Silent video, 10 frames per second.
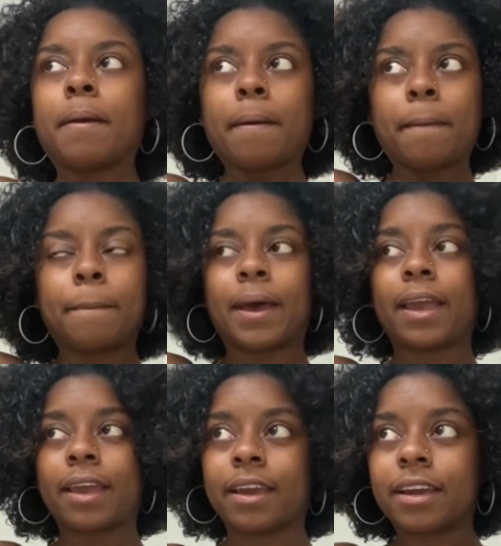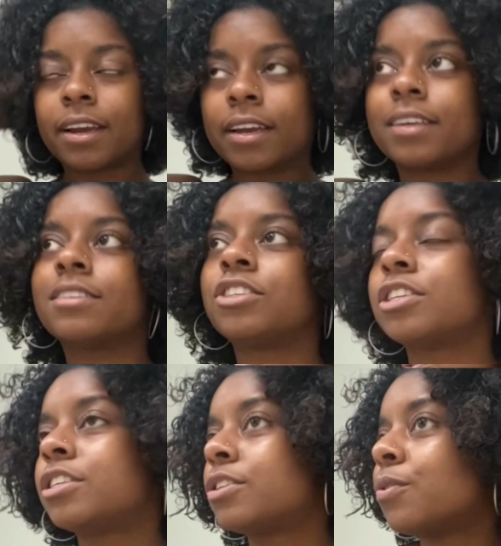My hair is
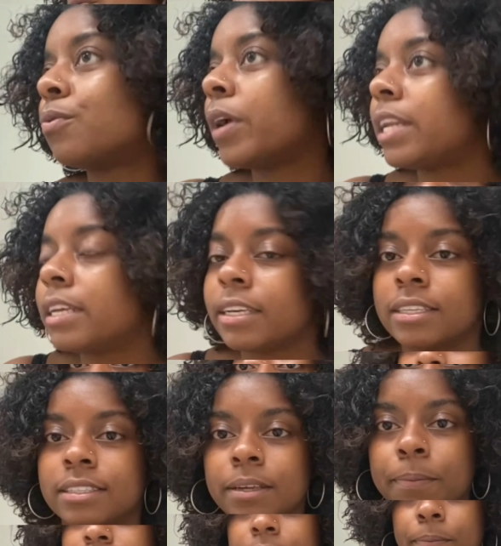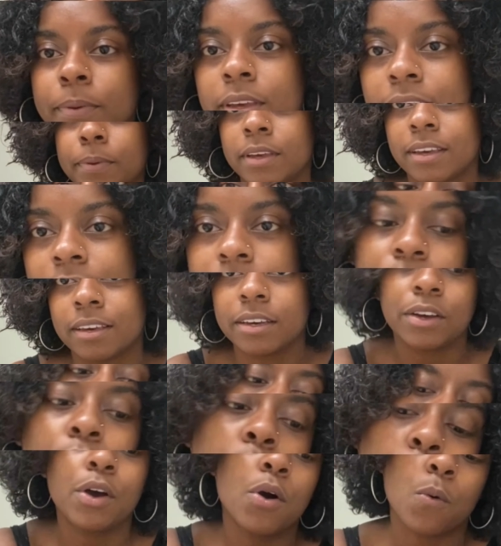just ready to be
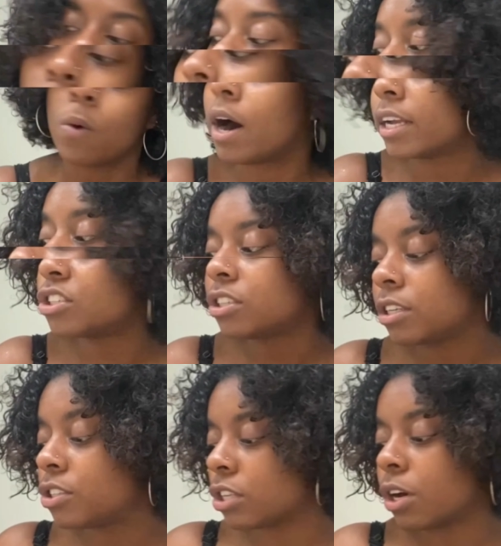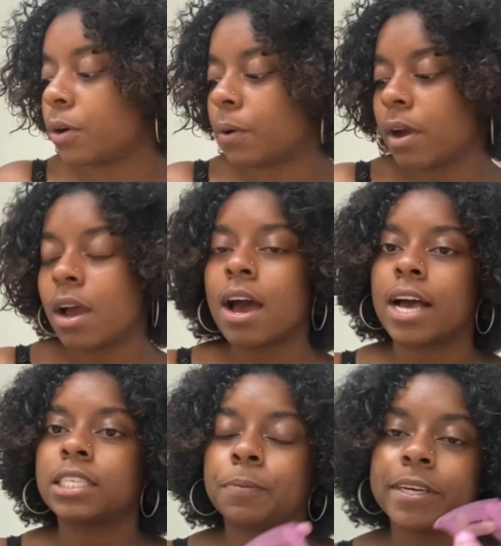washed. So
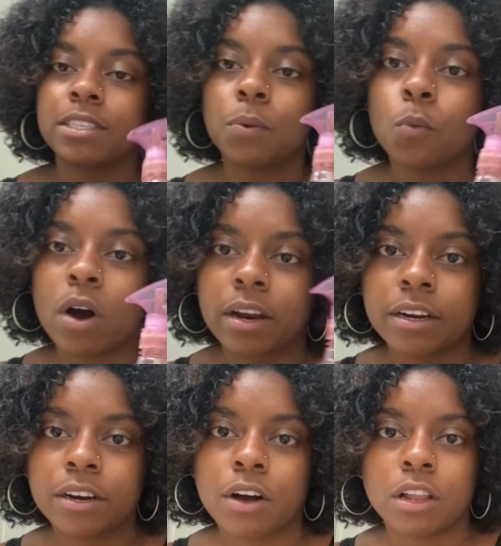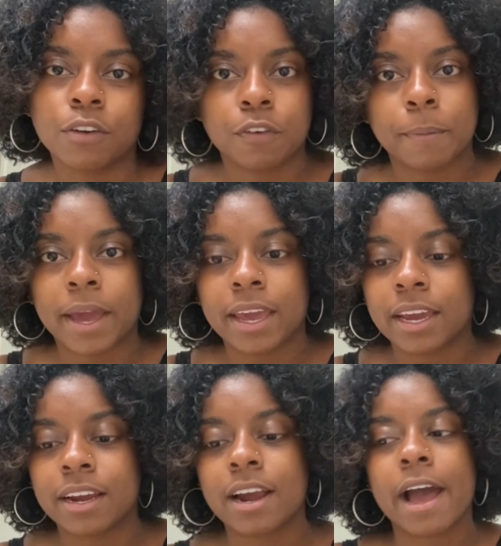I sprayed some water all over my
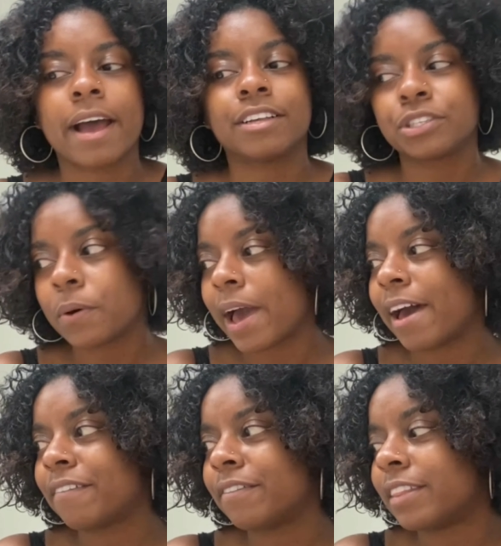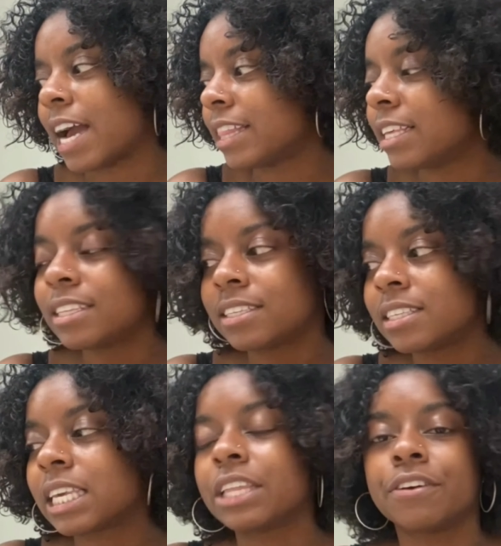hair. I also have, I think this
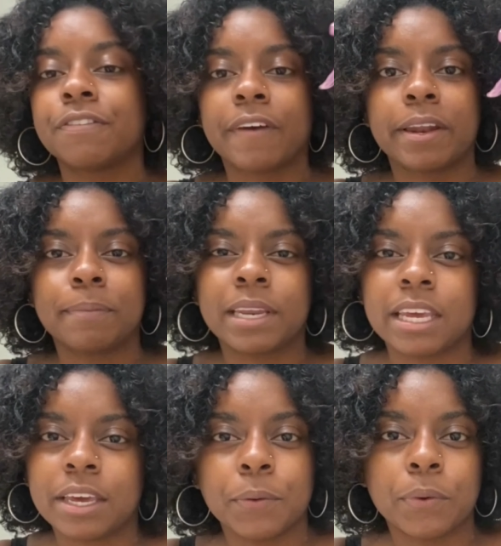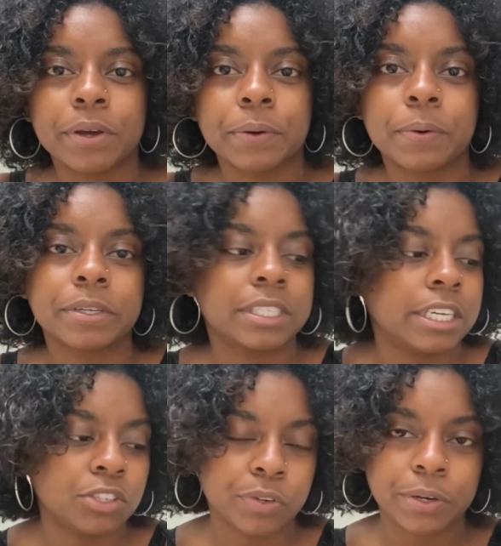is either vitamin E oil or tea
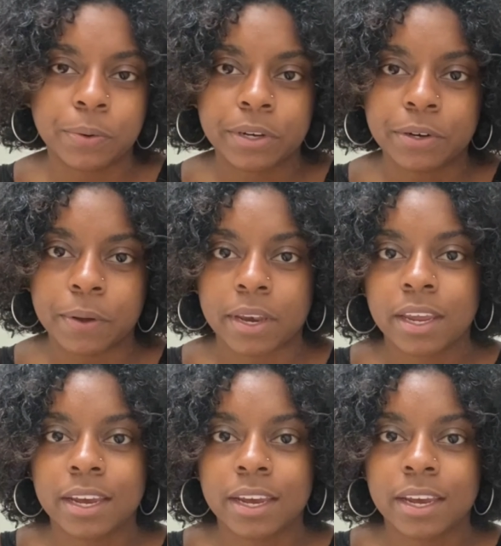tree oil in here.